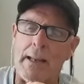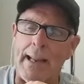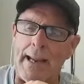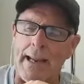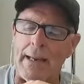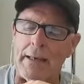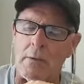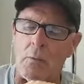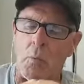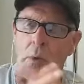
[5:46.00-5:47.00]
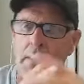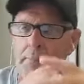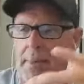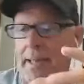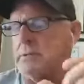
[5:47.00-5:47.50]
And
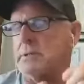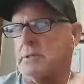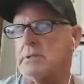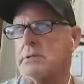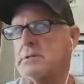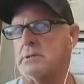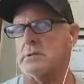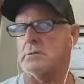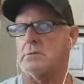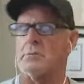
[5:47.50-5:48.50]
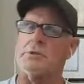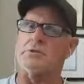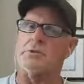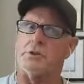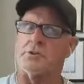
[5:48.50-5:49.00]
what makes this
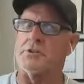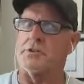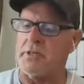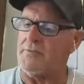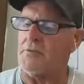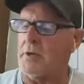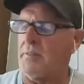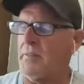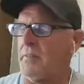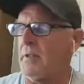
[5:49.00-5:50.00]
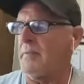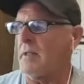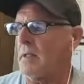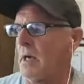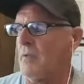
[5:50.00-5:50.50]
research different than
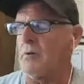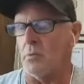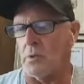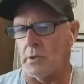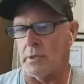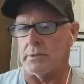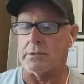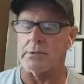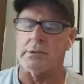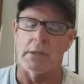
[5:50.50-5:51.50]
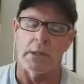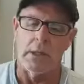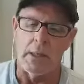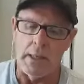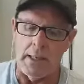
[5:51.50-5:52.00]
the other ones
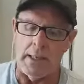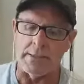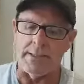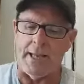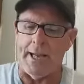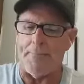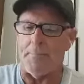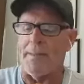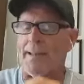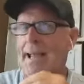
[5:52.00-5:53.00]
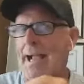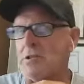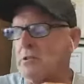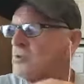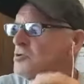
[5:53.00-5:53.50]
is that they
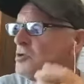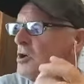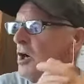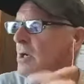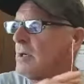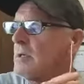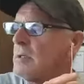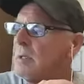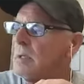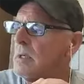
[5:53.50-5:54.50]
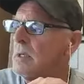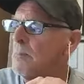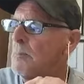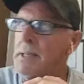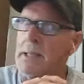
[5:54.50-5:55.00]
actually took
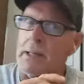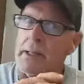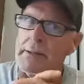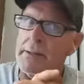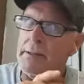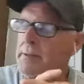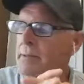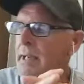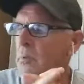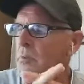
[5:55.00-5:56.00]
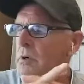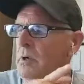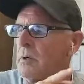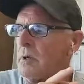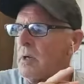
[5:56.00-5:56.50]
men that
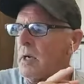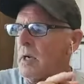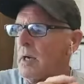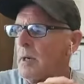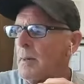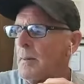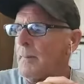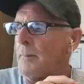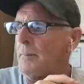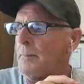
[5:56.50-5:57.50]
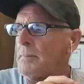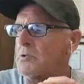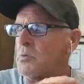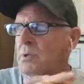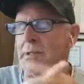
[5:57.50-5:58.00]
were
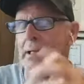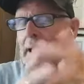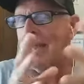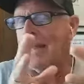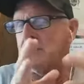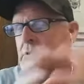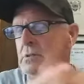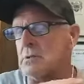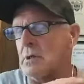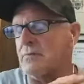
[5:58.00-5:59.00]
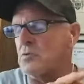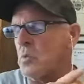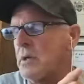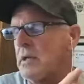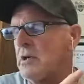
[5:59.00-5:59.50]
between the ages of
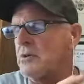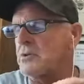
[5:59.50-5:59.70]
20 years